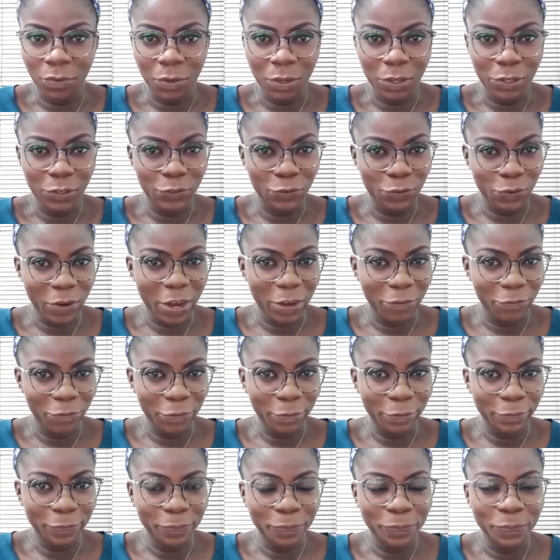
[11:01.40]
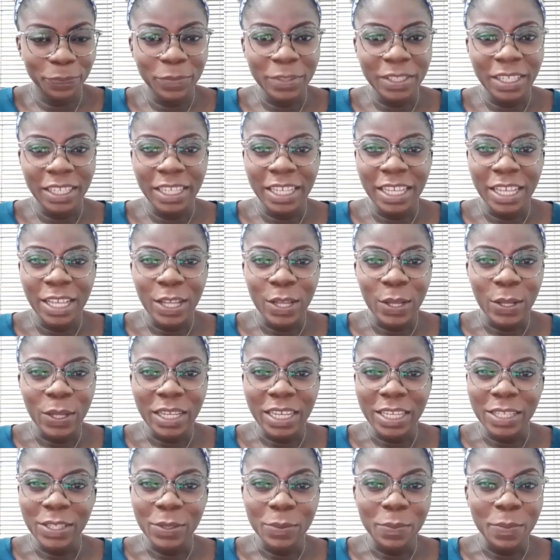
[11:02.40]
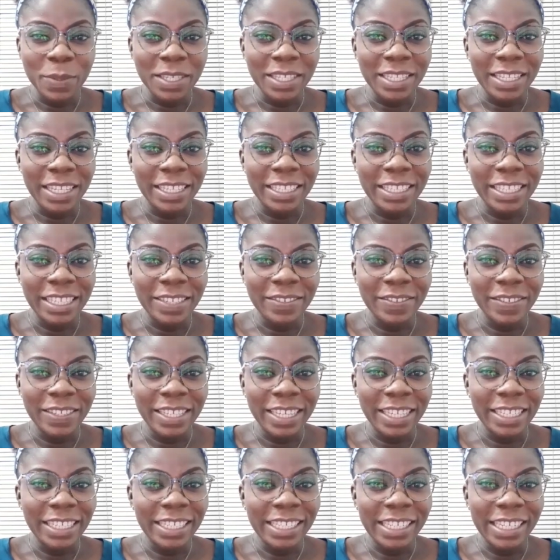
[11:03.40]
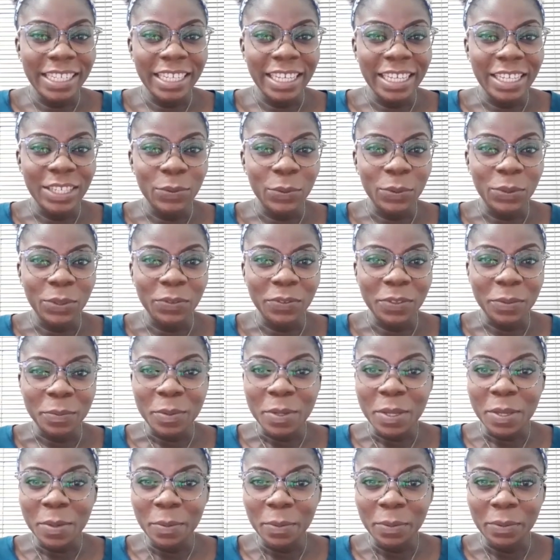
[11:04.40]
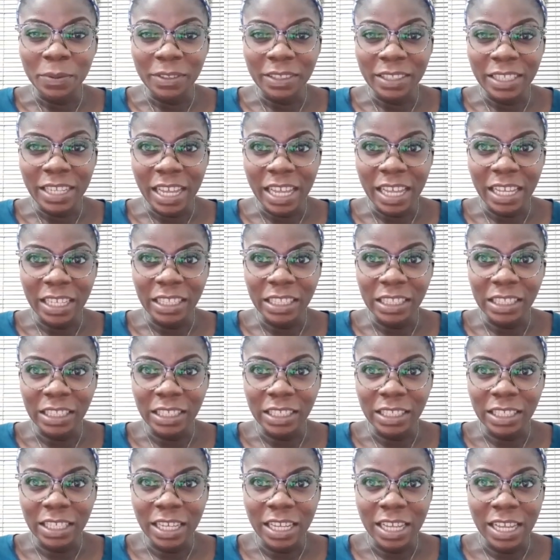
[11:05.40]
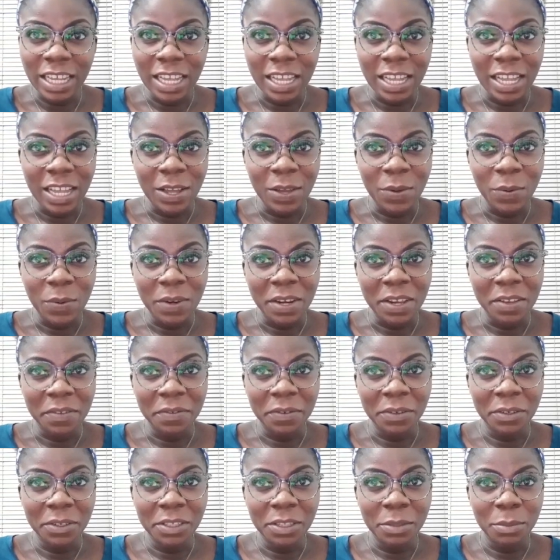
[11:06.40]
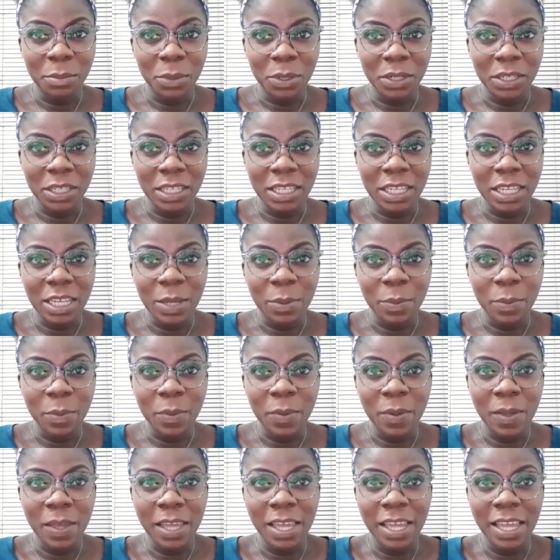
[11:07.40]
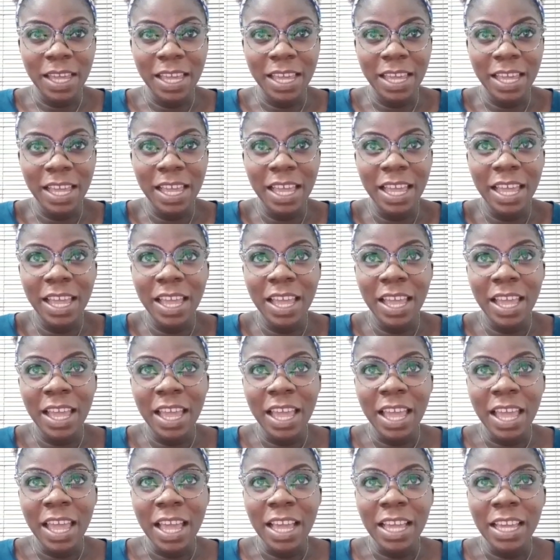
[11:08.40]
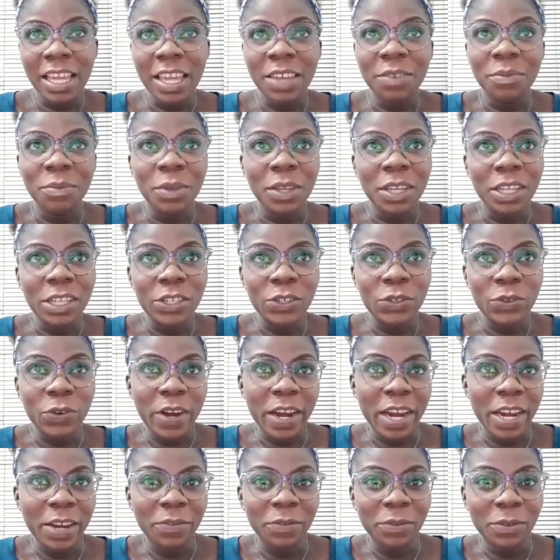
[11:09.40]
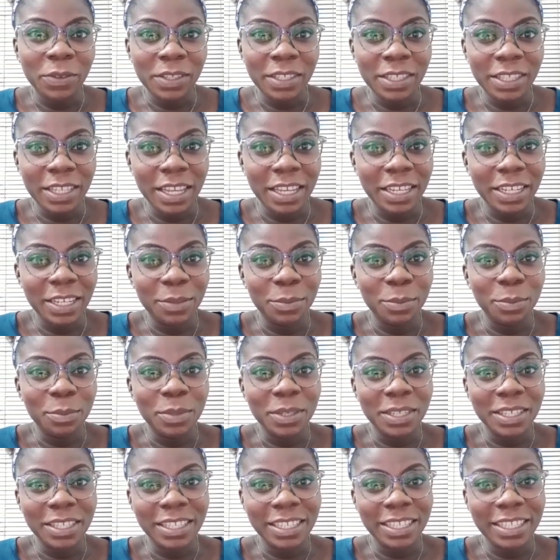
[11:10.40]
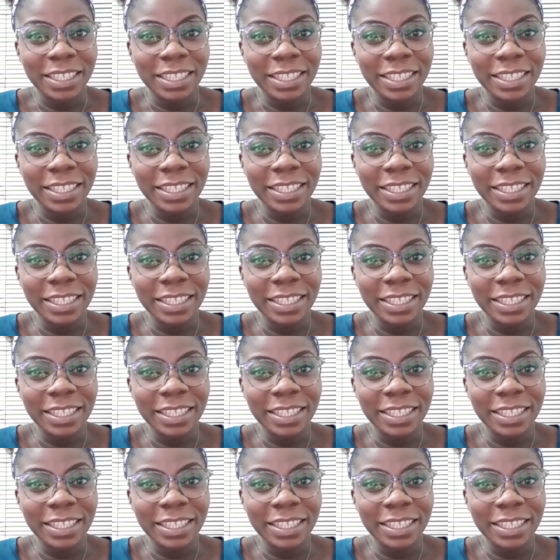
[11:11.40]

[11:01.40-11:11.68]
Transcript: a drive. Okay, so Mr. David Adeleke is one of the people that when I first met him gave me a drive by starting business.